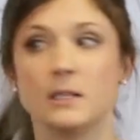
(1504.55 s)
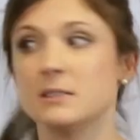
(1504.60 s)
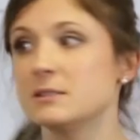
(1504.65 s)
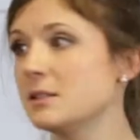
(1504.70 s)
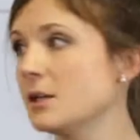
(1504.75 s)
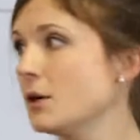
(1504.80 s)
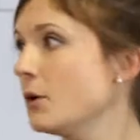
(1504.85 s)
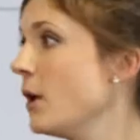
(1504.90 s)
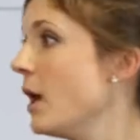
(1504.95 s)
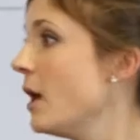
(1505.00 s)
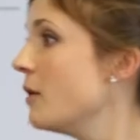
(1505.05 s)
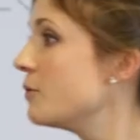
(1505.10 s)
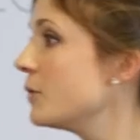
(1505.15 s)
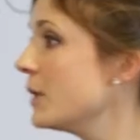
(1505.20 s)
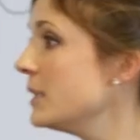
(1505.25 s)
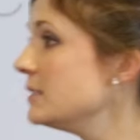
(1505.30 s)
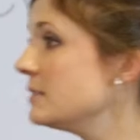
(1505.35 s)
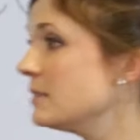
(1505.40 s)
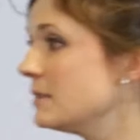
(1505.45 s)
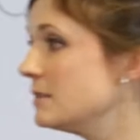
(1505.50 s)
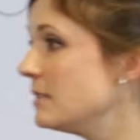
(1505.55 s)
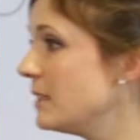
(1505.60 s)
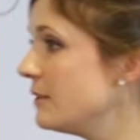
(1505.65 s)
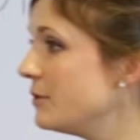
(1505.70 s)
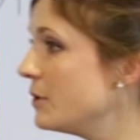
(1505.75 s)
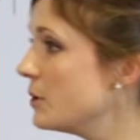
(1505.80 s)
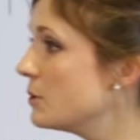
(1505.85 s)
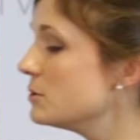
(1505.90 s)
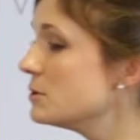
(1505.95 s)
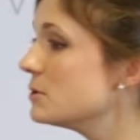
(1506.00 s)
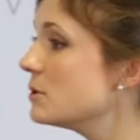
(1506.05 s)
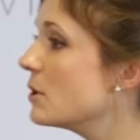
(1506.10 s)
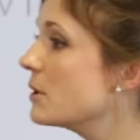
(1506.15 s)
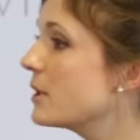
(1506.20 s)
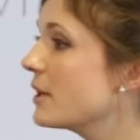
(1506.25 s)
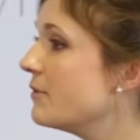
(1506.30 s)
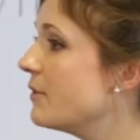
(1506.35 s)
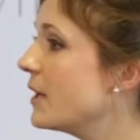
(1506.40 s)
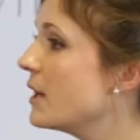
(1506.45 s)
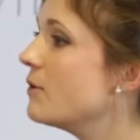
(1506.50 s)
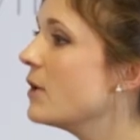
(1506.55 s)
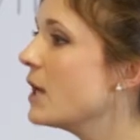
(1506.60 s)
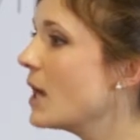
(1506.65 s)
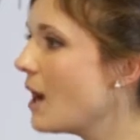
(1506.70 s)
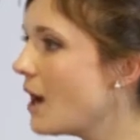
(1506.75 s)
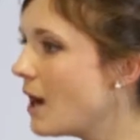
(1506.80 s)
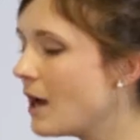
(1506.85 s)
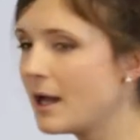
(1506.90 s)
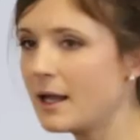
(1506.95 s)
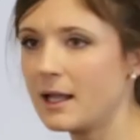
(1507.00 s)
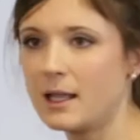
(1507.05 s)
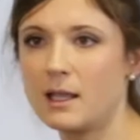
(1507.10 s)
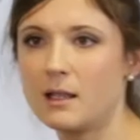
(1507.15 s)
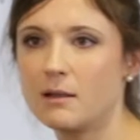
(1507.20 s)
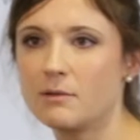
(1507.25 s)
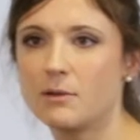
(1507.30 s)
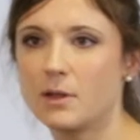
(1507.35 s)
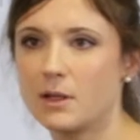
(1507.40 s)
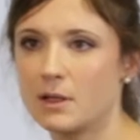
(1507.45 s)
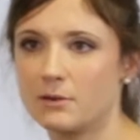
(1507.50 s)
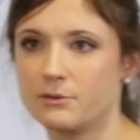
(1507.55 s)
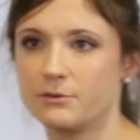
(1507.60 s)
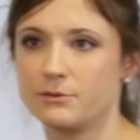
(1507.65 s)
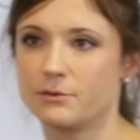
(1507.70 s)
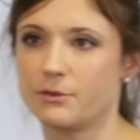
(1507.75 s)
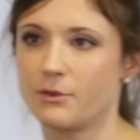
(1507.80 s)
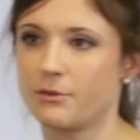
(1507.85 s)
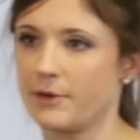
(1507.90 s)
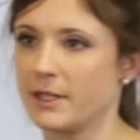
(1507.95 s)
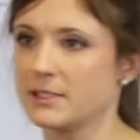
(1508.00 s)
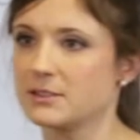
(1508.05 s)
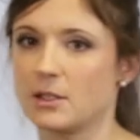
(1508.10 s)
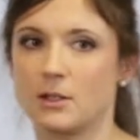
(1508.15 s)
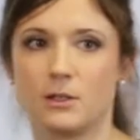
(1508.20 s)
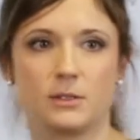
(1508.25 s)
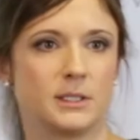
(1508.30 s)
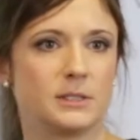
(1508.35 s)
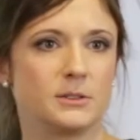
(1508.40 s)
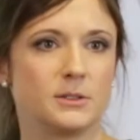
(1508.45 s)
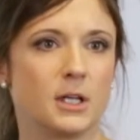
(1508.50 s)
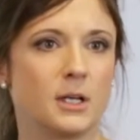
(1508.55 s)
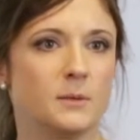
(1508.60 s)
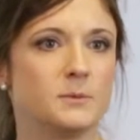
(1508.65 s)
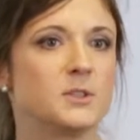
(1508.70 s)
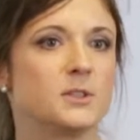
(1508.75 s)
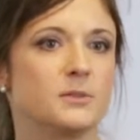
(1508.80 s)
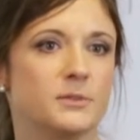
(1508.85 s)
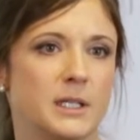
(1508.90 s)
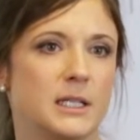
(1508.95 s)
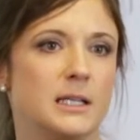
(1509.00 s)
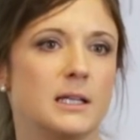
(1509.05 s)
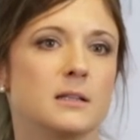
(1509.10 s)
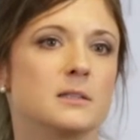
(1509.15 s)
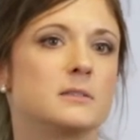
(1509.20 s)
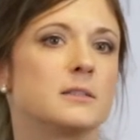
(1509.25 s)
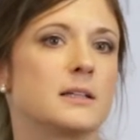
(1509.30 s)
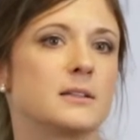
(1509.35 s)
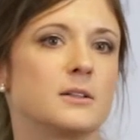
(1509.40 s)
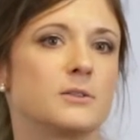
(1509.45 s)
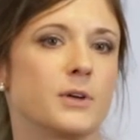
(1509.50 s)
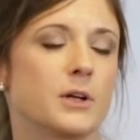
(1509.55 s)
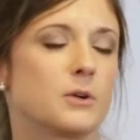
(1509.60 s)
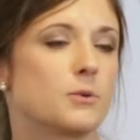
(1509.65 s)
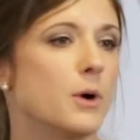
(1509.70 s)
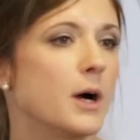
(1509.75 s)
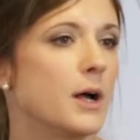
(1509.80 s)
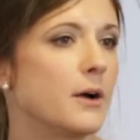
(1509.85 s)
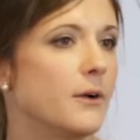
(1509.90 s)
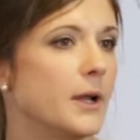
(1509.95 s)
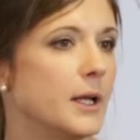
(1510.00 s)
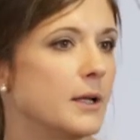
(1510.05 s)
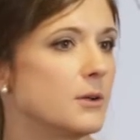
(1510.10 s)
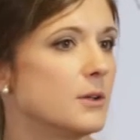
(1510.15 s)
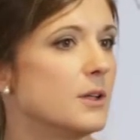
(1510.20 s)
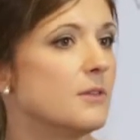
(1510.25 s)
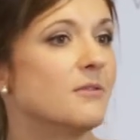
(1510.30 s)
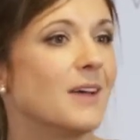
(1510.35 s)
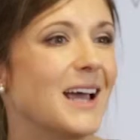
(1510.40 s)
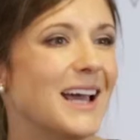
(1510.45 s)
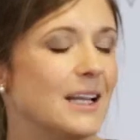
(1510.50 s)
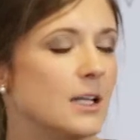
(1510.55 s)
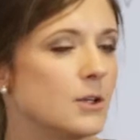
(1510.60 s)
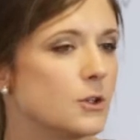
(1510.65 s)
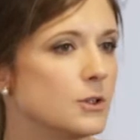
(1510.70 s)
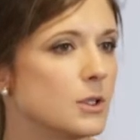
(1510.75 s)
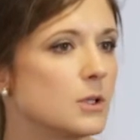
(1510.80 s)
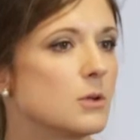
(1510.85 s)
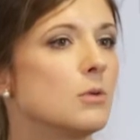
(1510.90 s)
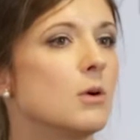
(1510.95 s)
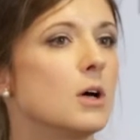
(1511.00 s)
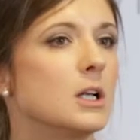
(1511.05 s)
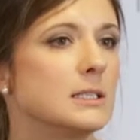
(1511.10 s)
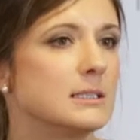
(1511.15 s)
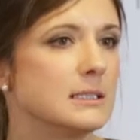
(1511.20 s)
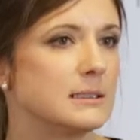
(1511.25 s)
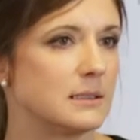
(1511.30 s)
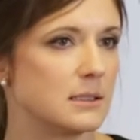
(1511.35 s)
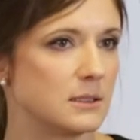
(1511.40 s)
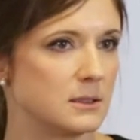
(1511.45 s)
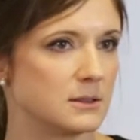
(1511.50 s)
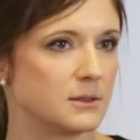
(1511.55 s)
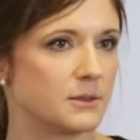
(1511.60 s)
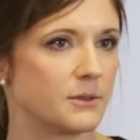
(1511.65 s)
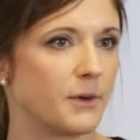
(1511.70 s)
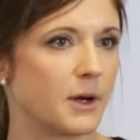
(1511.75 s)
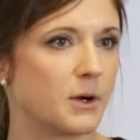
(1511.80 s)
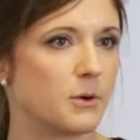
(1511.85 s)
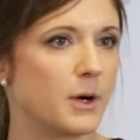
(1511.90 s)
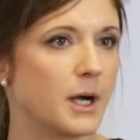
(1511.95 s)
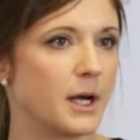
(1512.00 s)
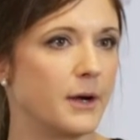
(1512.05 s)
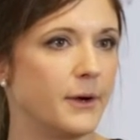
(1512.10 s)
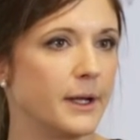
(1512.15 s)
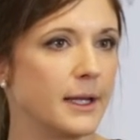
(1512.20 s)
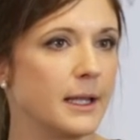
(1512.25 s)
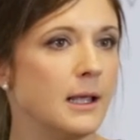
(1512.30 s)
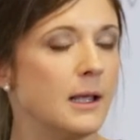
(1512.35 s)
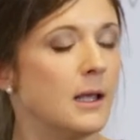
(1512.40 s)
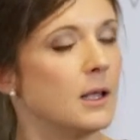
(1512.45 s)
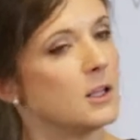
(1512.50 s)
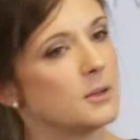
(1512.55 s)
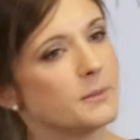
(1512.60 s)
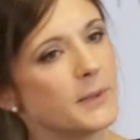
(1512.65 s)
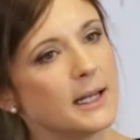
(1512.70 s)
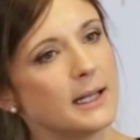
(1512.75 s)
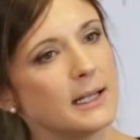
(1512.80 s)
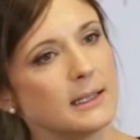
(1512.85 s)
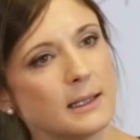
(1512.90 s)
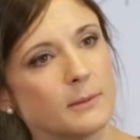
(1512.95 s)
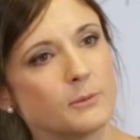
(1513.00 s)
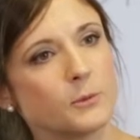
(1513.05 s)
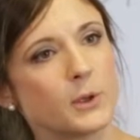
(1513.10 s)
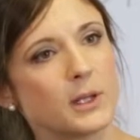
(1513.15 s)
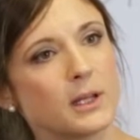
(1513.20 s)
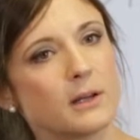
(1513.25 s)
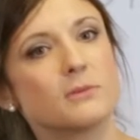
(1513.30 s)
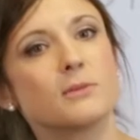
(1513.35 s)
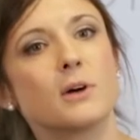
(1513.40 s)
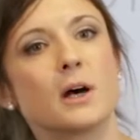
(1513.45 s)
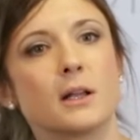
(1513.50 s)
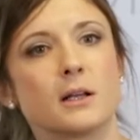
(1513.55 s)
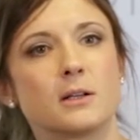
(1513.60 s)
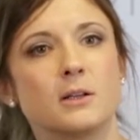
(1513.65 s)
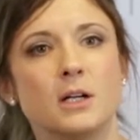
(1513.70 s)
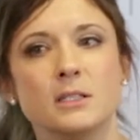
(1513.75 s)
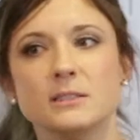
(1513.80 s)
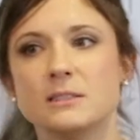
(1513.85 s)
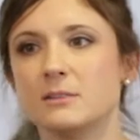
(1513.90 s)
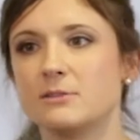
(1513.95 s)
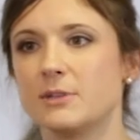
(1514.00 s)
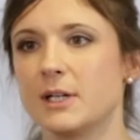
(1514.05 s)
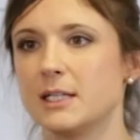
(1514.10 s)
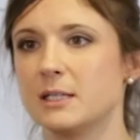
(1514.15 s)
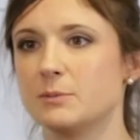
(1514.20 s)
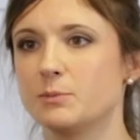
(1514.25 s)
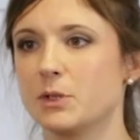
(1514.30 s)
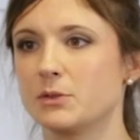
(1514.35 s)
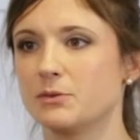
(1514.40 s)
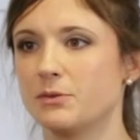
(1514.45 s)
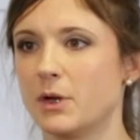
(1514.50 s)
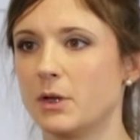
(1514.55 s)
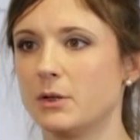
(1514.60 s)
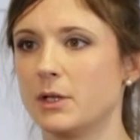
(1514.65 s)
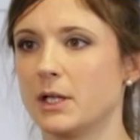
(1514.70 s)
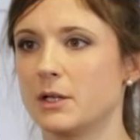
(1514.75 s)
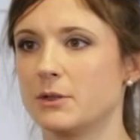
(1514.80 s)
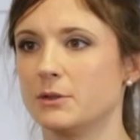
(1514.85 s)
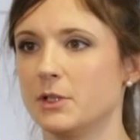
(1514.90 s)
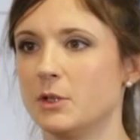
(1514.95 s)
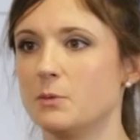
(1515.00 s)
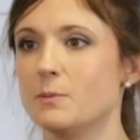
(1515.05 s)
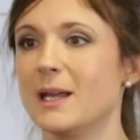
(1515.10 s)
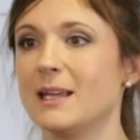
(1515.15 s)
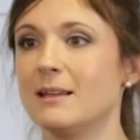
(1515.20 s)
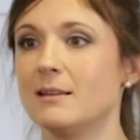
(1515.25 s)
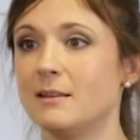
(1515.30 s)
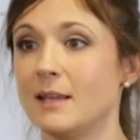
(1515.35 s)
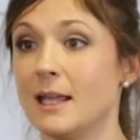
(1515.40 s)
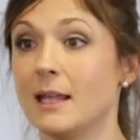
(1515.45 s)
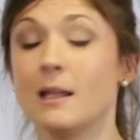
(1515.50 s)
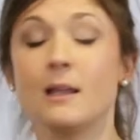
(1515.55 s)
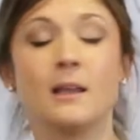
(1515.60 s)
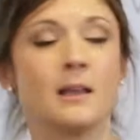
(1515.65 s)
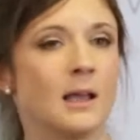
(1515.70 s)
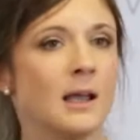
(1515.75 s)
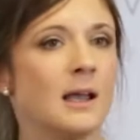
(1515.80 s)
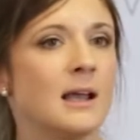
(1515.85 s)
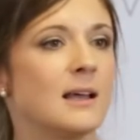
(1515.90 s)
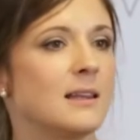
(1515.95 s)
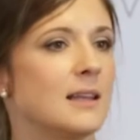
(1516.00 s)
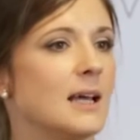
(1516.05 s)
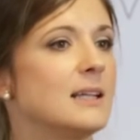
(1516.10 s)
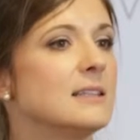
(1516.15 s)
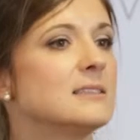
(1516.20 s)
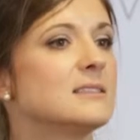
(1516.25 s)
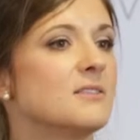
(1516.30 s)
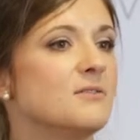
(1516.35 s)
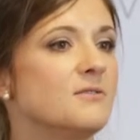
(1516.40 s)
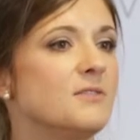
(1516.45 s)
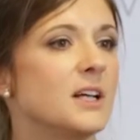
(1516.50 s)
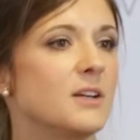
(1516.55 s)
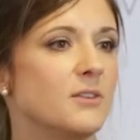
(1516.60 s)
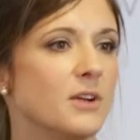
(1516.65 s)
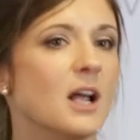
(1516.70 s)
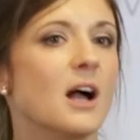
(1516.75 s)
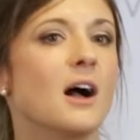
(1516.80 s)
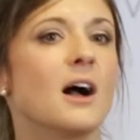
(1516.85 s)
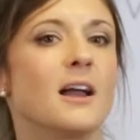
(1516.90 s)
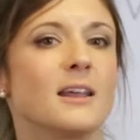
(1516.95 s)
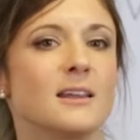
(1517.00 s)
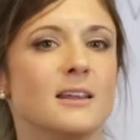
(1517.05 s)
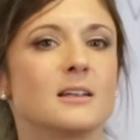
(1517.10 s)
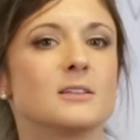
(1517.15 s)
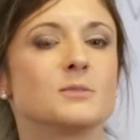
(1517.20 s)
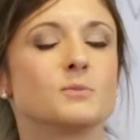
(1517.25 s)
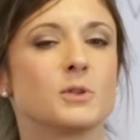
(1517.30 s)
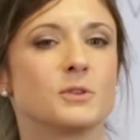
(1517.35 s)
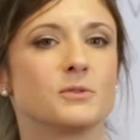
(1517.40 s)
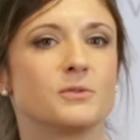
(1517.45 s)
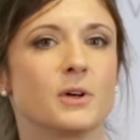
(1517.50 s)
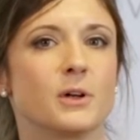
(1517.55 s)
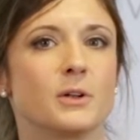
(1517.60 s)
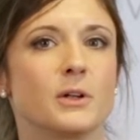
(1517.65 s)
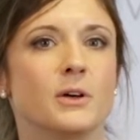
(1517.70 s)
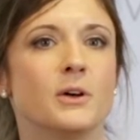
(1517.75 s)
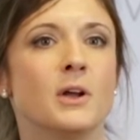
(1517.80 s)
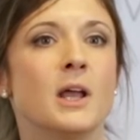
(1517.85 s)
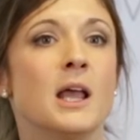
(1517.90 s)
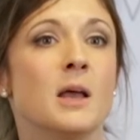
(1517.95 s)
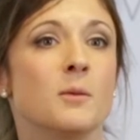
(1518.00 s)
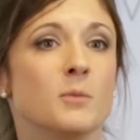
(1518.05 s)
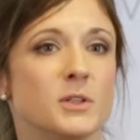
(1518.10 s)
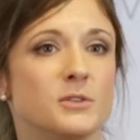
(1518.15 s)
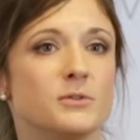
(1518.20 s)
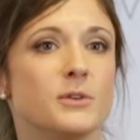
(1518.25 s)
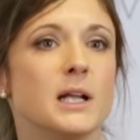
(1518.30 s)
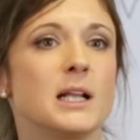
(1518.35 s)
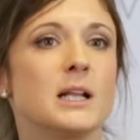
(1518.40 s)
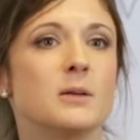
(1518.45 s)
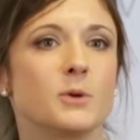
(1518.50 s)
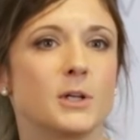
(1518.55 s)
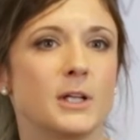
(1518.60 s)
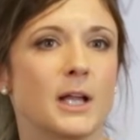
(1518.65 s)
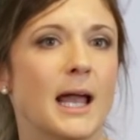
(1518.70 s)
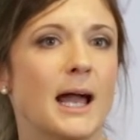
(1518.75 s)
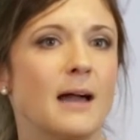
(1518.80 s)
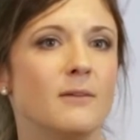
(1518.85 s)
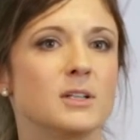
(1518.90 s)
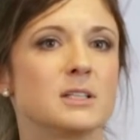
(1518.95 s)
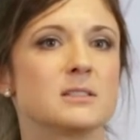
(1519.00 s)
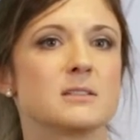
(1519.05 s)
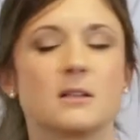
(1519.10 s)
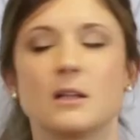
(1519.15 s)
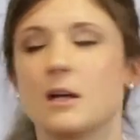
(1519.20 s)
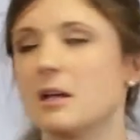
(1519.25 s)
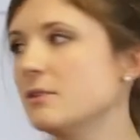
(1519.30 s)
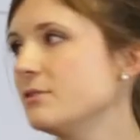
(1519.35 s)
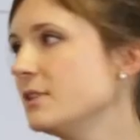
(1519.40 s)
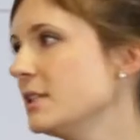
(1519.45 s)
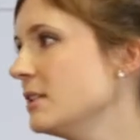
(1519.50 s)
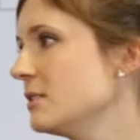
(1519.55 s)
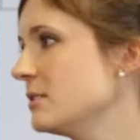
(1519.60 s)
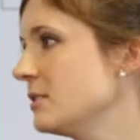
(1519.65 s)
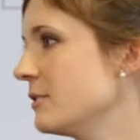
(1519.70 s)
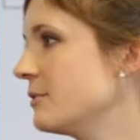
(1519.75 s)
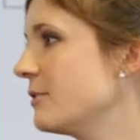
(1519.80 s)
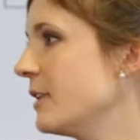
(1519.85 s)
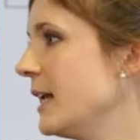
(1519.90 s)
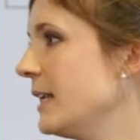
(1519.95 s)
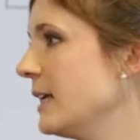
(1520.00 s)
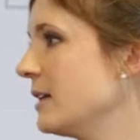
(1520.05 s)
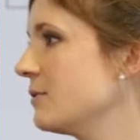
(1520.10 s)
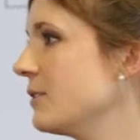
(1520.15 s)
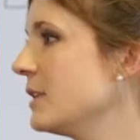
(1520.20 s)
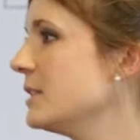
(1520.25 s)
So, for instance, if you took a very high threshold in terms of the yield that you're requiring or the value and the quality tilts you're requiring, you might end up with a rather concentrated portfolio, and you may think that it's a very high yield portfolio, but really what you're having is a lot of idiosyncratic